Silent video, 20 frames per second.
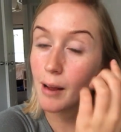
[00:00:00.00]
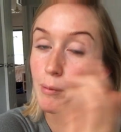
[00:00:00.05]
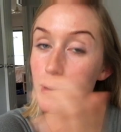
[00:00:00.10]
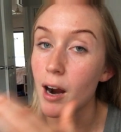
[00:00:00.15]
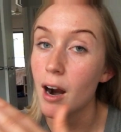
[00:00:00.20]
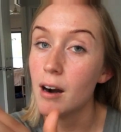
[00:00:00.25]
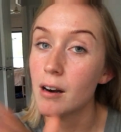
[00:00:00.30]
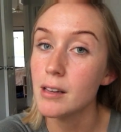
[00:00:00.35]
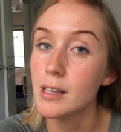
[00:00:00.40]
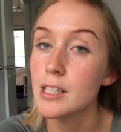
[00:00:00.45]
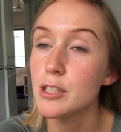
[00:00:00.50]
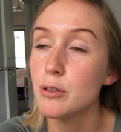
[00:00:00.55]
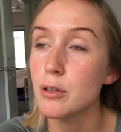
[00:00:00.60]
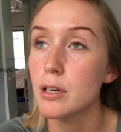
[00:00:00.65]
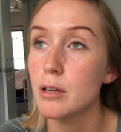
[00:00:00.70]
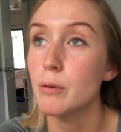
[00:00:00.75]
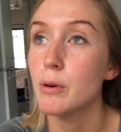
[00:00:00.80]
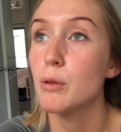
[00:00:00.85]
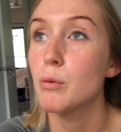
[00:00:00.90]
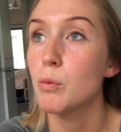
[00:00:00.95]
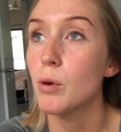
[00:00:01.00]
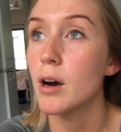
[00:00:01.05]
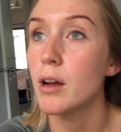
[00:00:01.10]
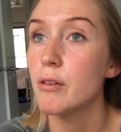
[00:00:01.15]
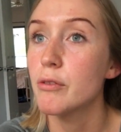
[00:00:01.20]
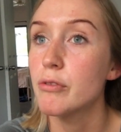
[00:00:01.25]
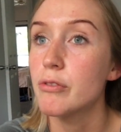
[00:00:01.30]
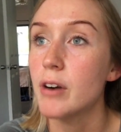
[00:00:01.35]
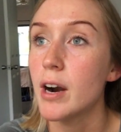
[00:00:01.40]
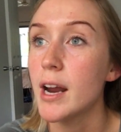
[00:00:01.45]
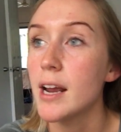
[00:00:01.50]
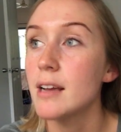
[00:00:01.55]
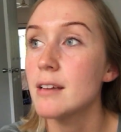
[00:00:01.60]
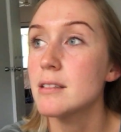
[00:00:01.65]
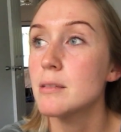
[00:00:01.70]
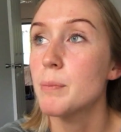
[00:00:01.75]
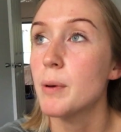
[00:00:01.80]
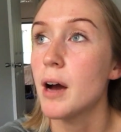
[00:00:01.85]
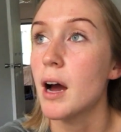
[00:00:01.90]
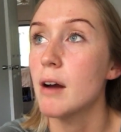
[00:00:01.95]
I'm currently doing it with one
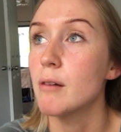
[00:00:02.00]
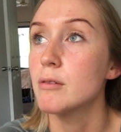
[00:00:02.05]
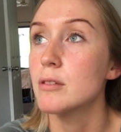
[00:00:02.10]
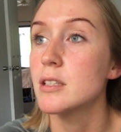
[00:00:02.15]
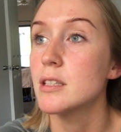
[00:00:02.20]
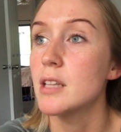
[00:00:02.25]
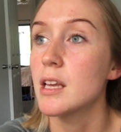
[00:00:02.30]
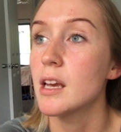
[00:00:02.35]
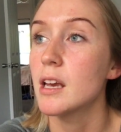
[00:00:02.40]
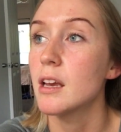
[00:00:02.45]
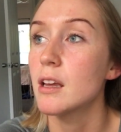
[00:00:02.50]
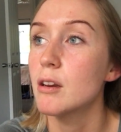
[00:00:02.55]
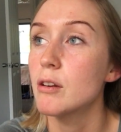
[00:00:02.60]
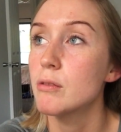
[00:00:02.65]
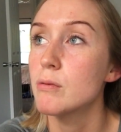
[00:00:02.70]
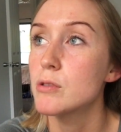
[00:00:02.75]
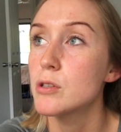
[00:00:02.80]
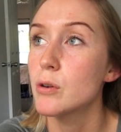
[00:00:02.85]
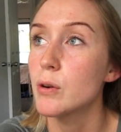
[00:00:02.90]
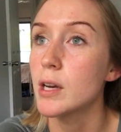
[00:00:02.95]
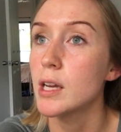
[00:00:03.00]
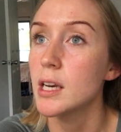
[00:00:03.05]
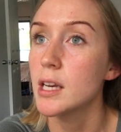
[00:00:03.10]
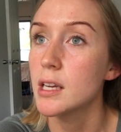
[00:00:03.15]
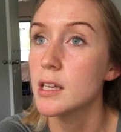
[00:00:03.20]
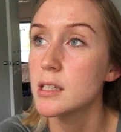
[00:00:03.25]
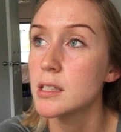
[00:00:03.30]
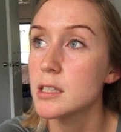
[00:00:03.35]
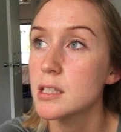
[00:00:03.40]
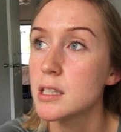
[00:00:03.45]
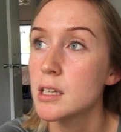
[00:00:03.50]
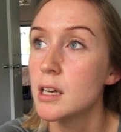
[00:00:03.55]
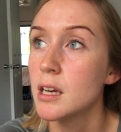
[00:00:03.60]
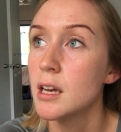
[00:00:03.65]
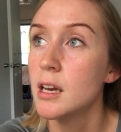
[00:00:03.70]
phrase, but I was thinking of doing it